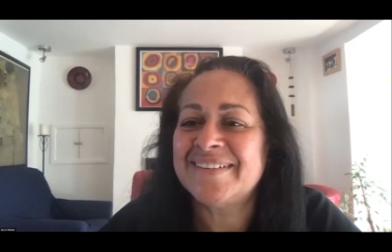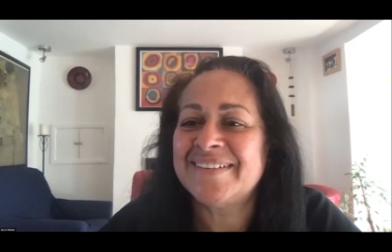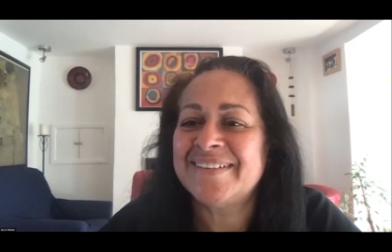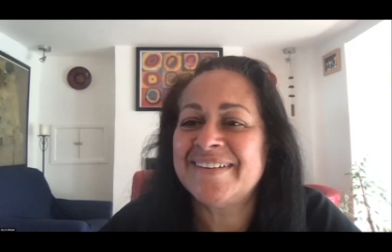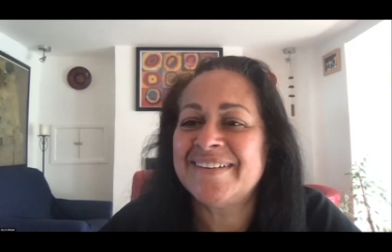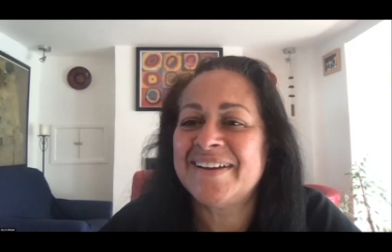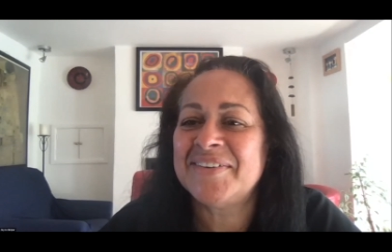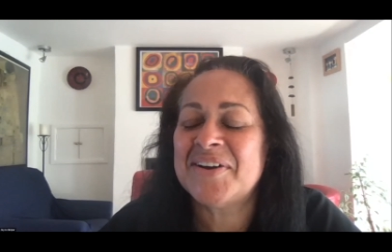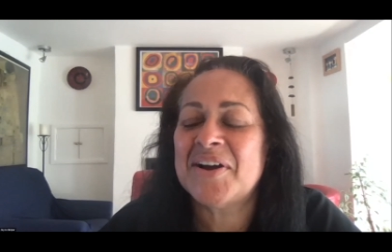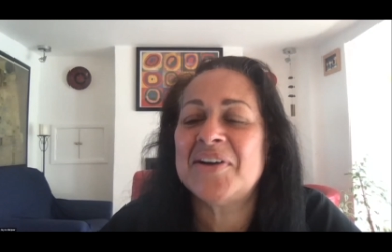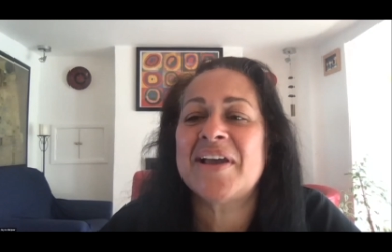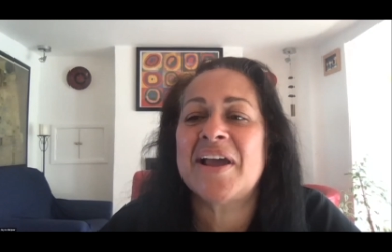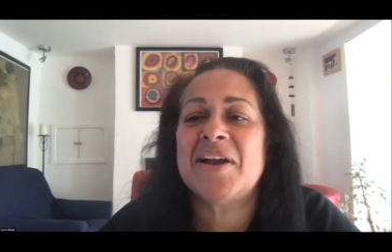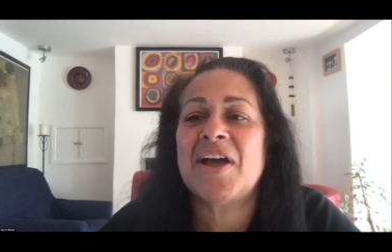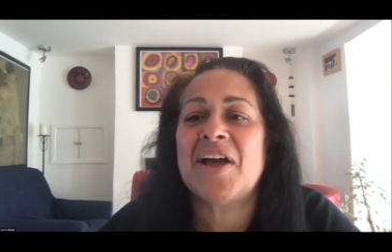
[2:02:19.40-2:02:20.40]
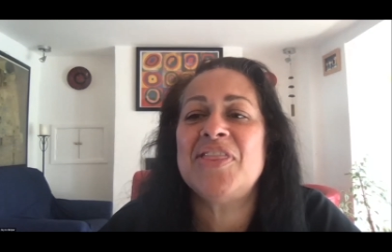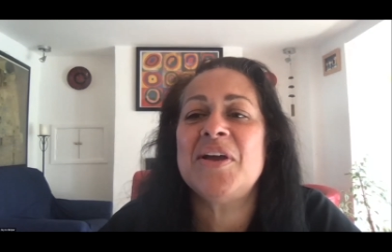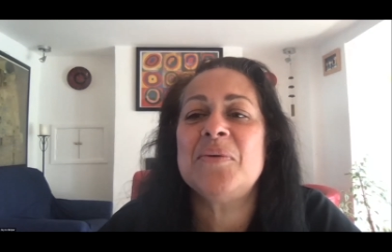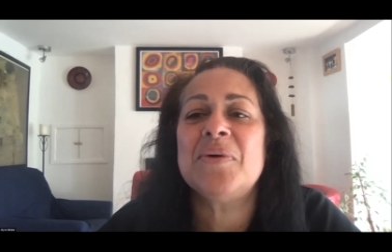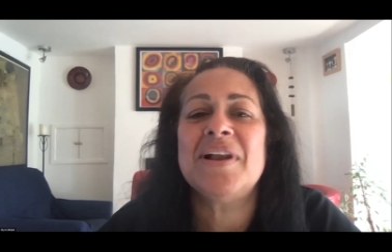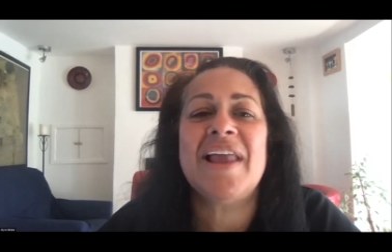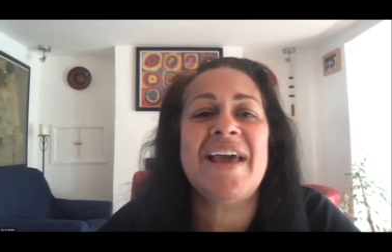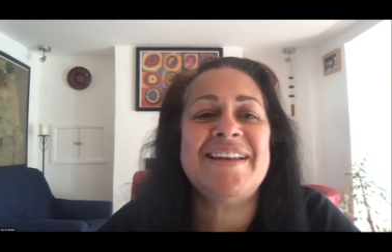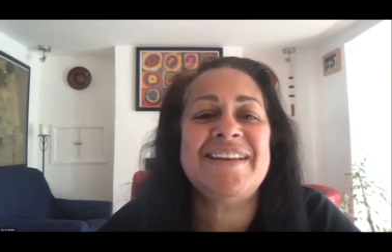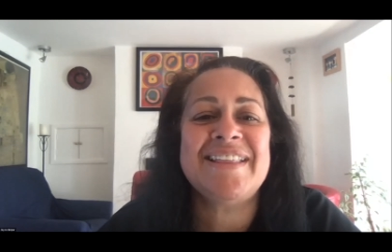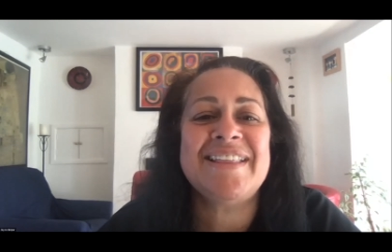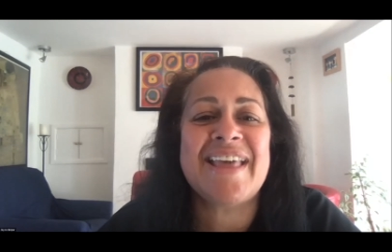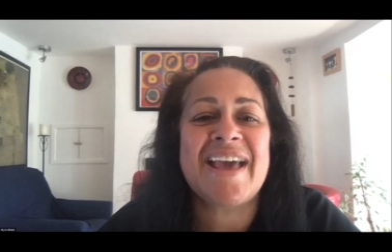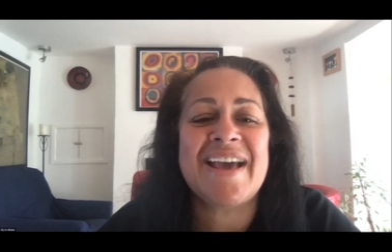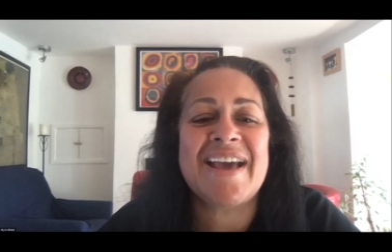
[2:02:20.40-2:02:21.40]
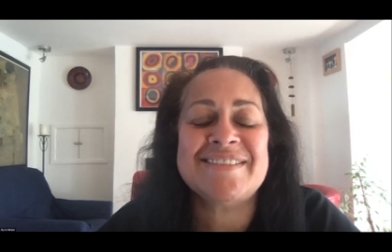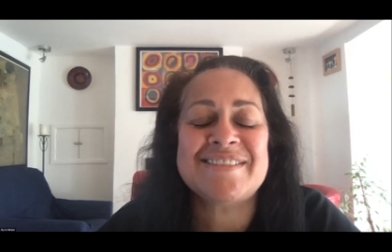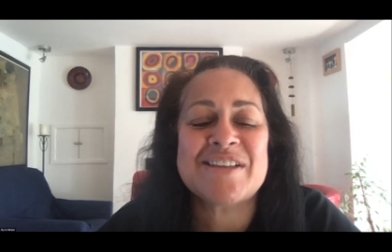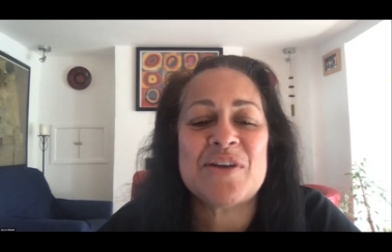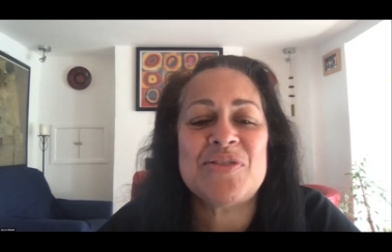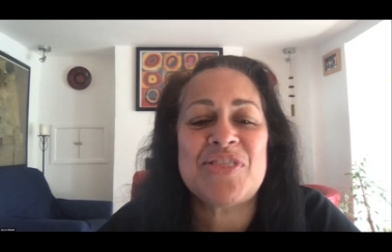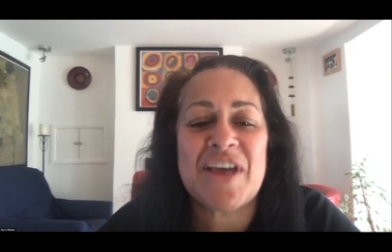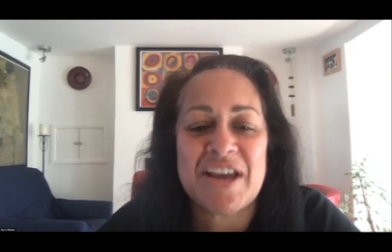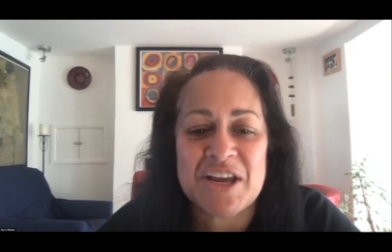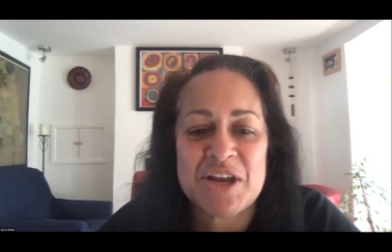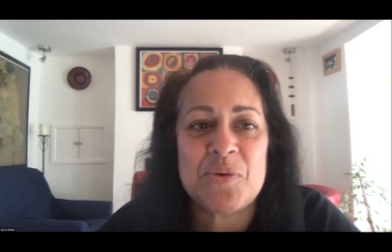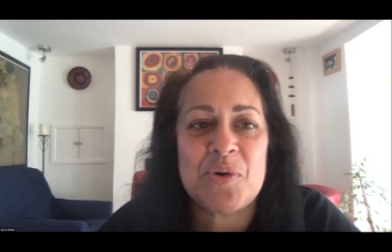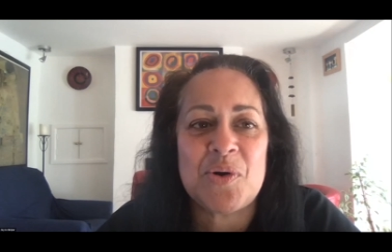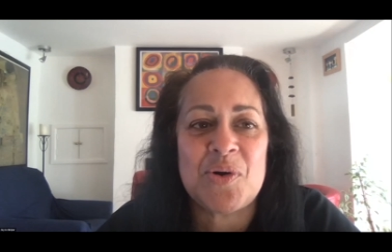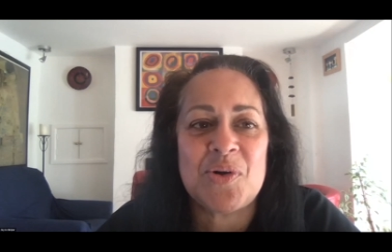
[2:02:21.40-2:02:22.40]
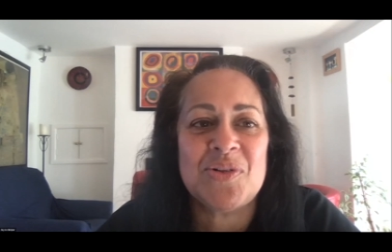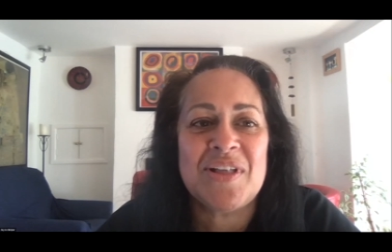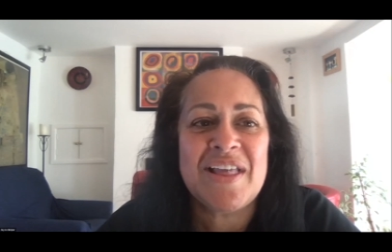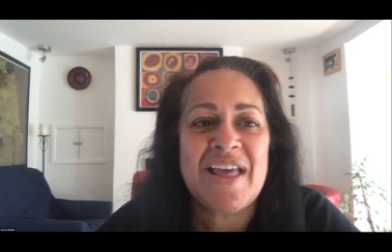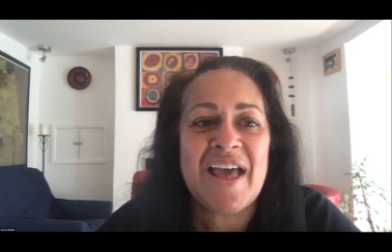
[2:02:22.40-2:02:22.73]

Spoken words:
No, okay. I think we'll end it there. So thank you all.